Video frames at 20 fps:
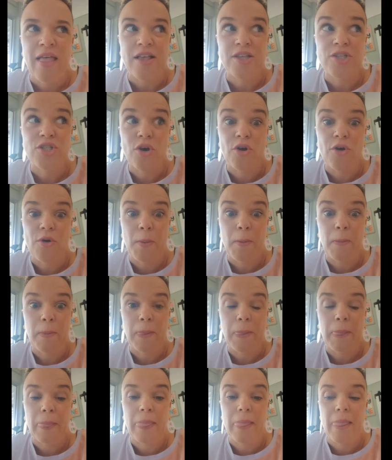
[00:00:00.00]
So
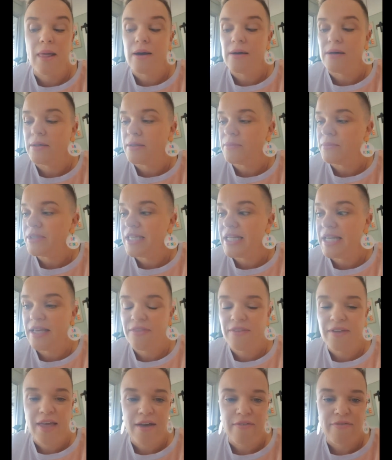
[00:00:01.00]
I'm sitting
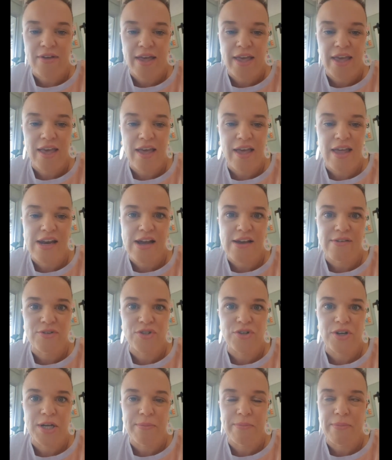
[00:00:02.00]
in the cafe and I've
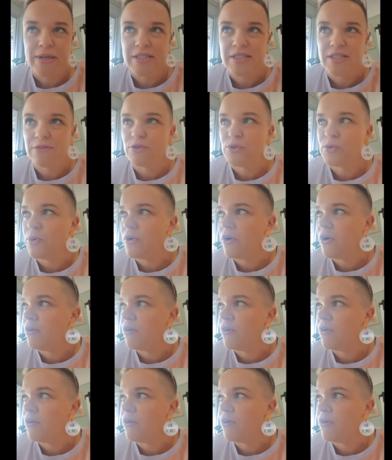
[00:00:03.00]
treated myself to a